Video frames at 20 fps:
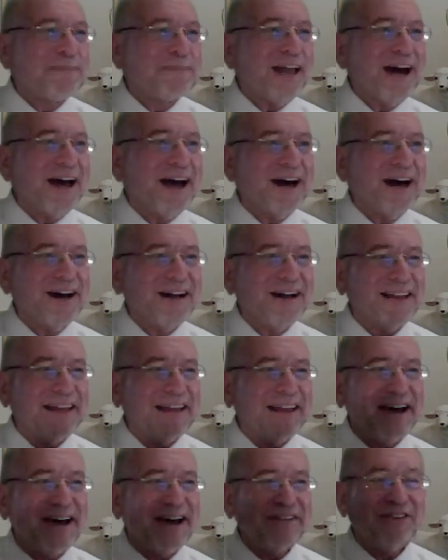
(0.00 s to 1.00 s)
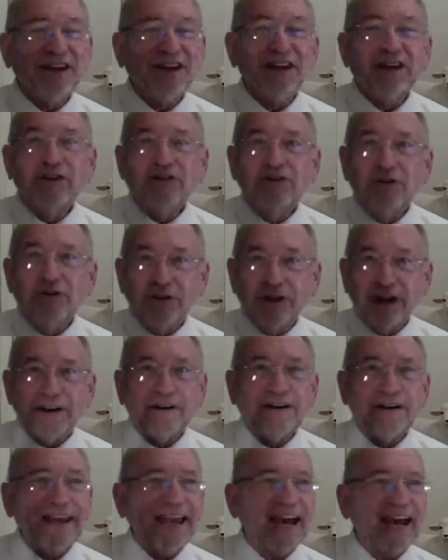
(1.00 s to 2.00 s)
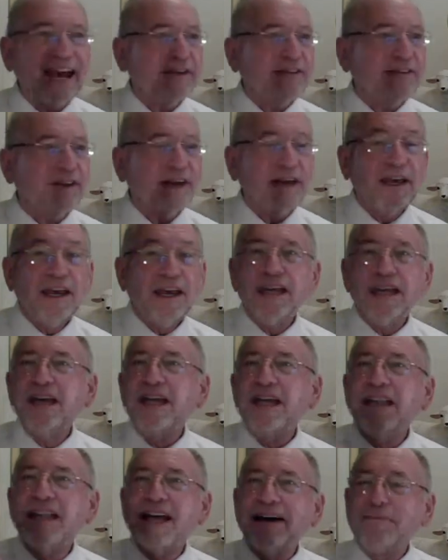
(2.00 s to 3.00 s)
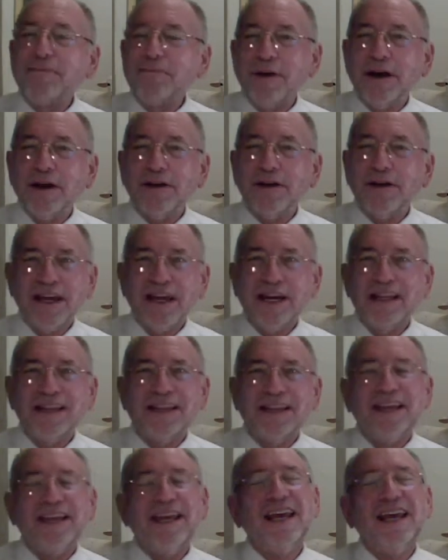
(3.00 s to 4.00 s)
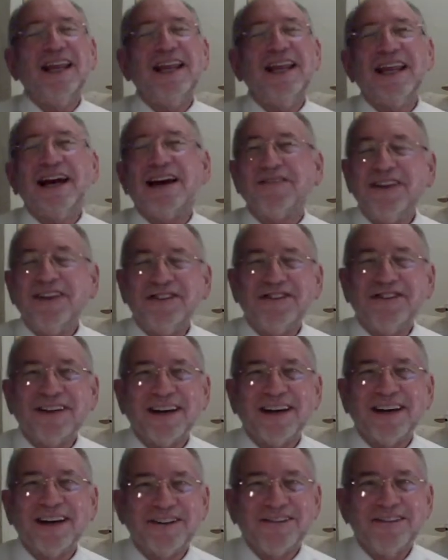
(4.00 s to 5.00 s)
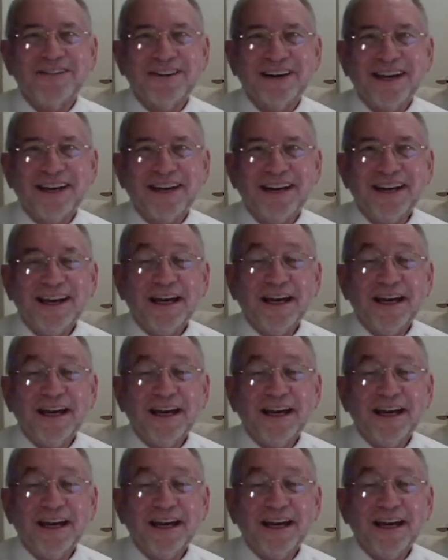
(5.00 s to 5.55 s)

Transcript: to carry out and he loved Mary England. He loved his country.